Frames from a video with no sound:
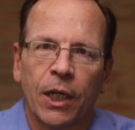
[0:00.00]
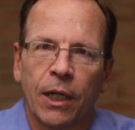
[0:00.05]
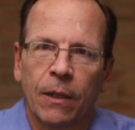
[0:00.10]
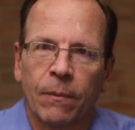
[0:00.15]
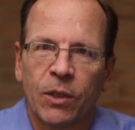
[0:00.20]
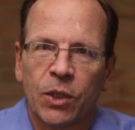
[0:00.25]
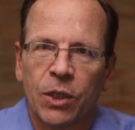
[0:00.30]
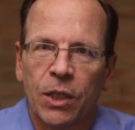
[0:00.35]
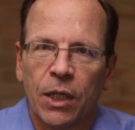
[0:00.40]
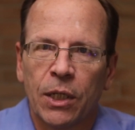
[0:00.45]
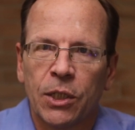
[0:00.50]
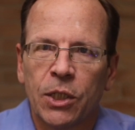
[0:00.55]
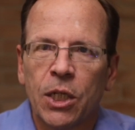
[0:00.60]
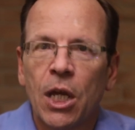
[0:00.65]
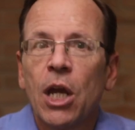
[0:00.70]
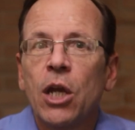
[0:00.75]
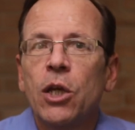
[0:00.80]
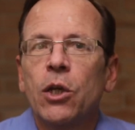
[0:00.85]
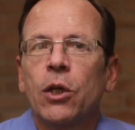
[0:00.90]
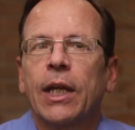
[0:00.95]
jetting machines,
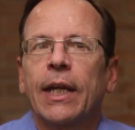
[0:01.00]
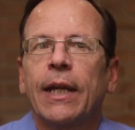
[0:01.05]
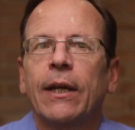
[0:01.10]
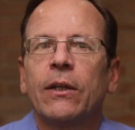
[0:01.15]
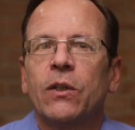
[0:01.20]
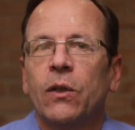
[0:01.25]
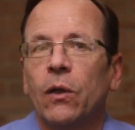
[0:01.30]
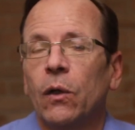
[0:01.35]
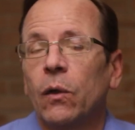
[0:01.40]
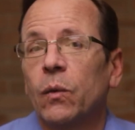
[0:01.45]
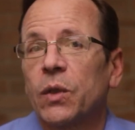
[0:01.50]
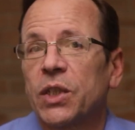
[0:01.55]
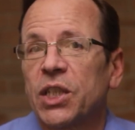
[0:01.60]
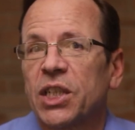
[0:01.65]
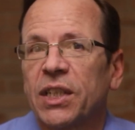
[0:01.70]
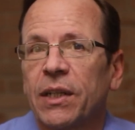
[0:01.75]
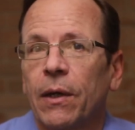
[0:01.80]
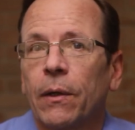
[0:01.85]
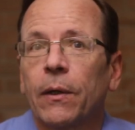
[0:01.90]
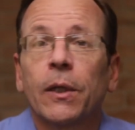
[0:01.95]
you can now do it with
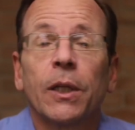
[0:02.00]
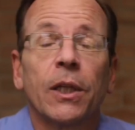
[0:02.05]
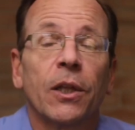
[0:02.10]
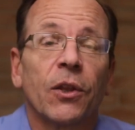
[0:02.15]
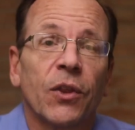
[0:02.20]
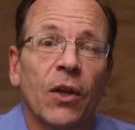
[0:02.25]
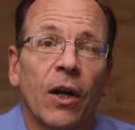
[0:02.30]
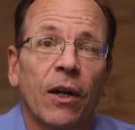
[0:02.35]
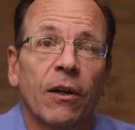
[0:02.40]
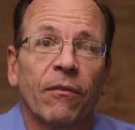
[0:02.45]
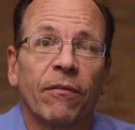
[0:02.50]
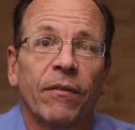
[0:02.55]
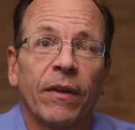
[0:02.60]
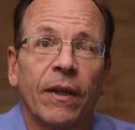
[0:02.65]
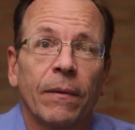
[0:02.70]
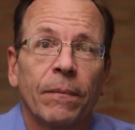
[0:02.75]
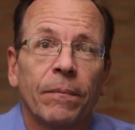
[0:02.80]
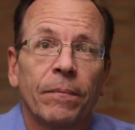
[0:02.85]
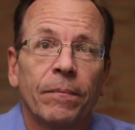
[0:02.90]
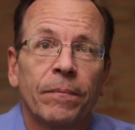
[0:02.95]

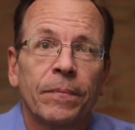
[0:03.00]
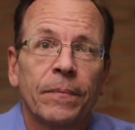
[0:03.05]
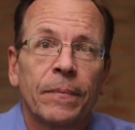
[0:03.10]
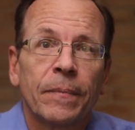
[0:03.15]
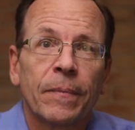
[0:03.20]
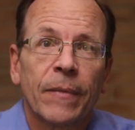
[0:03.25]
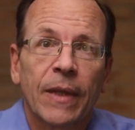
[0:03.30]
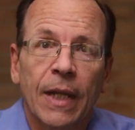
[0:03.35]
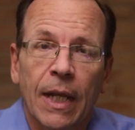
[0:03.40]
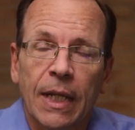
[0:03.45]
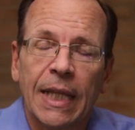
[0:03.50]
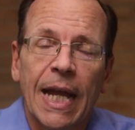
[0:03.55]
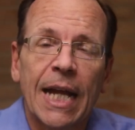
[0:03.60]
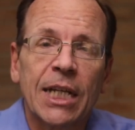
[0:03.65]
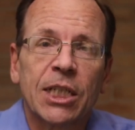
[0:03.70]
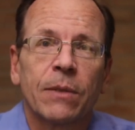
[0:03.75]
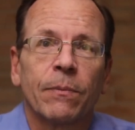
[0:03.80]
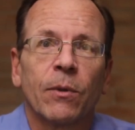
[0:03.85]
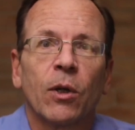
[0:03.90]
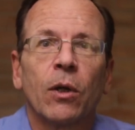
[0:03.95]
stereolithography.
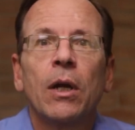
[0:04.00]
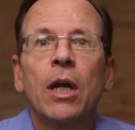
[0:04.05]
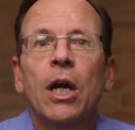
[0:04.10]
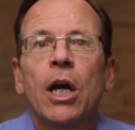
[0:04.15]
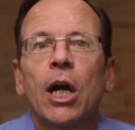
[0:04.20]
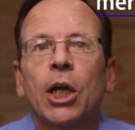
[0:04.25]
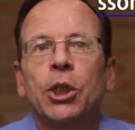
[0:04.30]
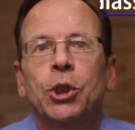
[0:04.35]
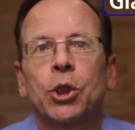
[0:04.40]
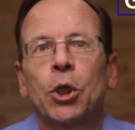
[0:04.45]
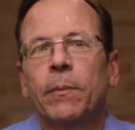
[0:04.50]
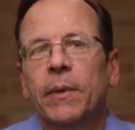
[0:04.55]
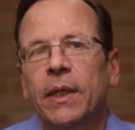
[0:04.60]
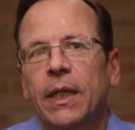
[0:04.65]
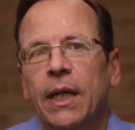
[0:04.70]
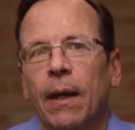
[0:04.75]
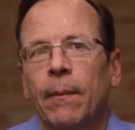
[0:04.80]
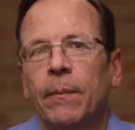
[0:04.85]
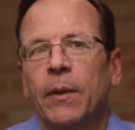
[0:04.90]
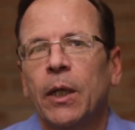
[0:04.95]
Glassamer, a German
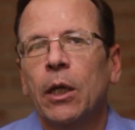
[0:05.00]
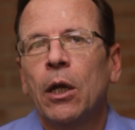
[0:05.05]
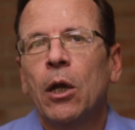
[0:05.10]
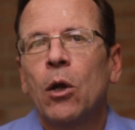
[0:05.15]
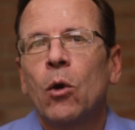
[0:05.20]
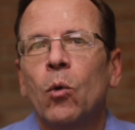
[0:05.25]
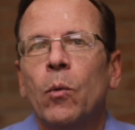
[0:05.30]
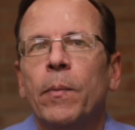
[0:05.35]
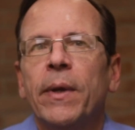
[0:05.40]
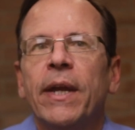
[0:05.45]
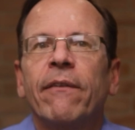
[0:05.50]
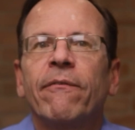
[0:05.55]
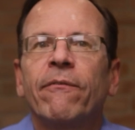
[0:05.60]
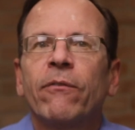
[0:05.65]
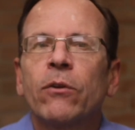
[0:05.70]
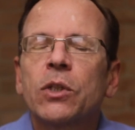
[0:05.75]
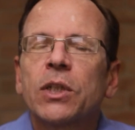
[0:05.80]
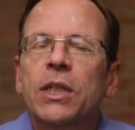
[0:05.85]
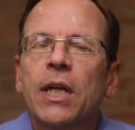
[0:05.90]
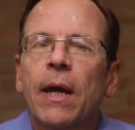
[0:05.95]
company, will be a
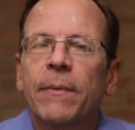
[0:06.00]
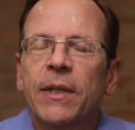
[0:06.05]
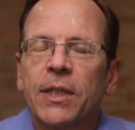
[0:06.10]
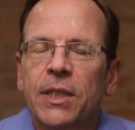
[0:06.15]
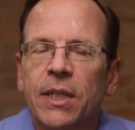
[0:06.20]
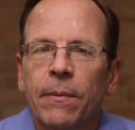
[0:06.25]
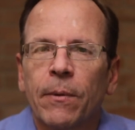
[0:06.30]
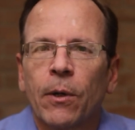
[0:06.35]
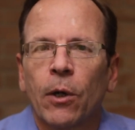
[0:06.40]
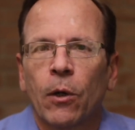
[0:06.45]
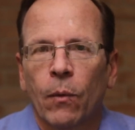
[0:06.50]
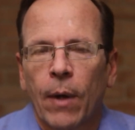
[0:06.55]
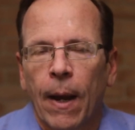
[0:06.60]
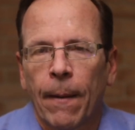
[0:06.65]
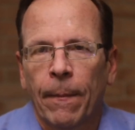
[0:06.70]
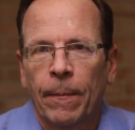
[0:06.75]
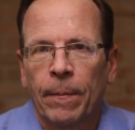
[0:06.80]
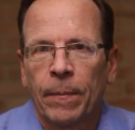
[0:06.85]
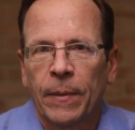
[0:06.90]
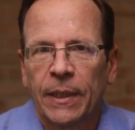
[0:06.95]
first-time exhibitor at
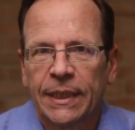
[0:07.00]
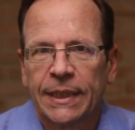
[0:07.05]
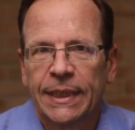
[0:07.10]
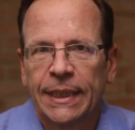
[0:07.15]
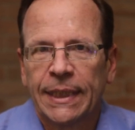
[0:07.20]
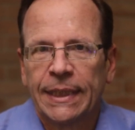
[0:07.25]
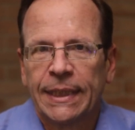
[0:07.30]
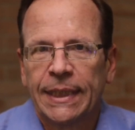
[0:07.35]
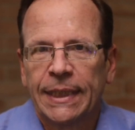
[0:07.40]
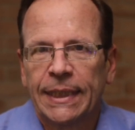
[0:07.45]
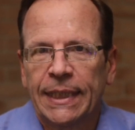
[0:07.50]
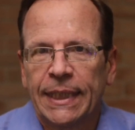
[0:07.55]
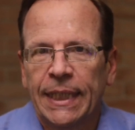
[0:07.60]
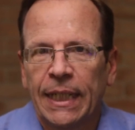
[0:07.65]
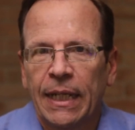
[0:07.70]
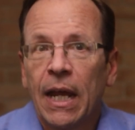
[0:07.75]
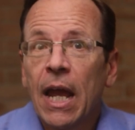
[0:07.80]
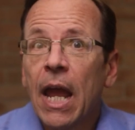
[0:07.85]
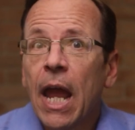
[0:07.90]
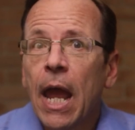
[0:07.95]
RAPID
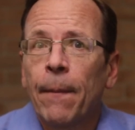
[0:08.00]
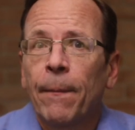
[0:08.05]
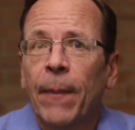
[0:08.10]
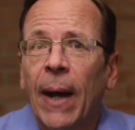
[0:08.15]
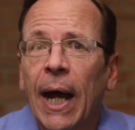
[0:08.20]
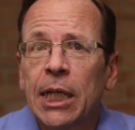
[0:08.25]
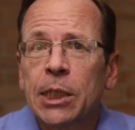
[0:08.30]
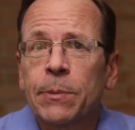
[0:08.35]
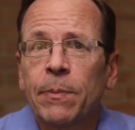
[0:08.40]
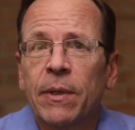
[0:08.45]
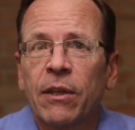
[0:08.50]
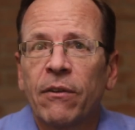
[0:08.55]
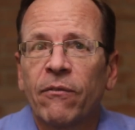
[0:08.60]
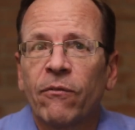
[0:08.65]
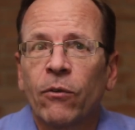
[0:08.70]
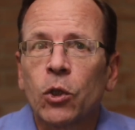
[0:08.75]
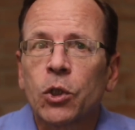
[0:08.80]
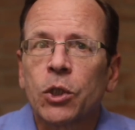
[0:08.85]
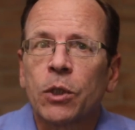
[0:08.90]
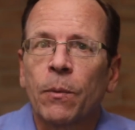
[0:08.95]
TCT and possibly the
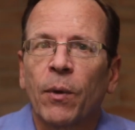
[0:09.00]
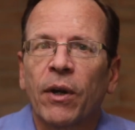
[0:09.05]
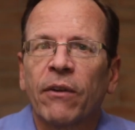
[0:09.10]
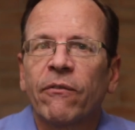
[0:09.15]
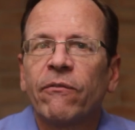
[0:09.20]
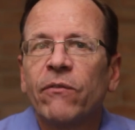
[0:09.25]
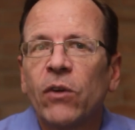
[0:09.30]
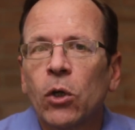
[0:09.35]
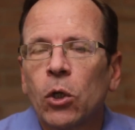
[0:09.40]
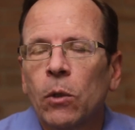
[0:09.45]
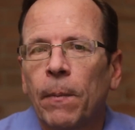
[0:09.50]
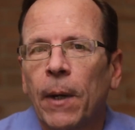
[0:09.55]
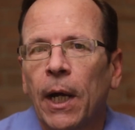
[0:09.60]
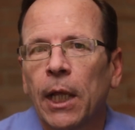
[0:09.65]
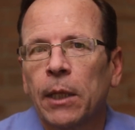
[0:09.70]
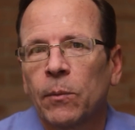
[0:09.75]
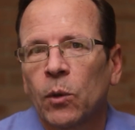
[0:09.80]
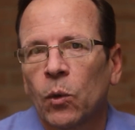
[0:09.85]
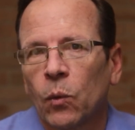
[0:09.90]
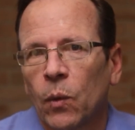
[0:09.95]
first to bring
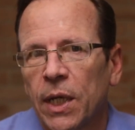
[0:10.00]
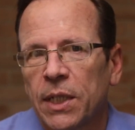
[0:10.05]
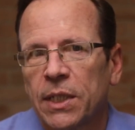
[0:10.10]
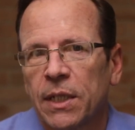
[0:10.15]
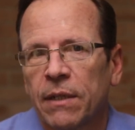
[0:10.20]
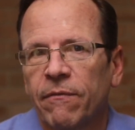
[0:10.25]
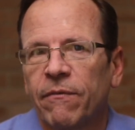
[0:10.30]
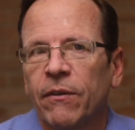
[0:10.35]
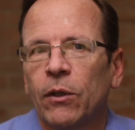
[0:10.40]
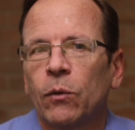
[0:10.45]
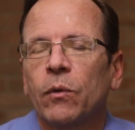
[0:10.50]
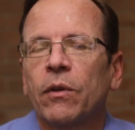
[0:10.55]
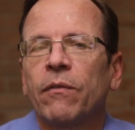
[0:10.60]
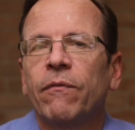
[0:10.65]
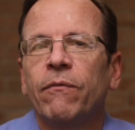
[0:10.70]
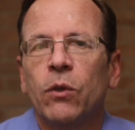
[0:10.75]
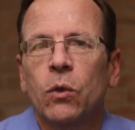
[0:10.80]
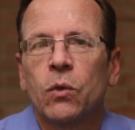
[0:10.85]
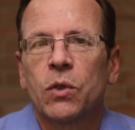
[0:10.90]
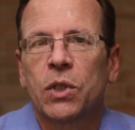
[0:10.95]
photopolymer resin filled
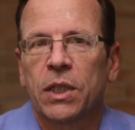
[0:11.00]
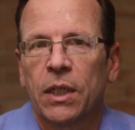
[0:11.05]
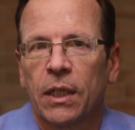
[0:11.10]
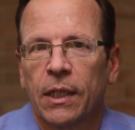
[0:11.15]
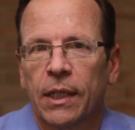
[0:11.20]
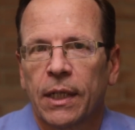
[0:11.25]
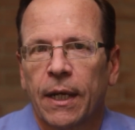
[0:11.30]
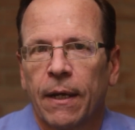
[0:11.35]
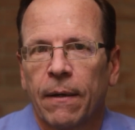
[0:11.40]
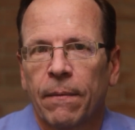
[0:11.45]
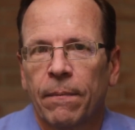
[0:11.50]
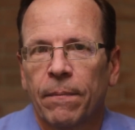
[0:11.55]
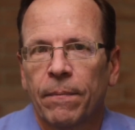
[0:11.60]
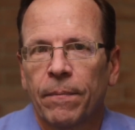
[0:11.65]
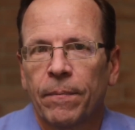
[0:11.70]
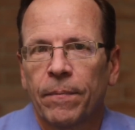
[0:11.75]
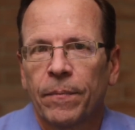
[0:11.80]
with fused silica.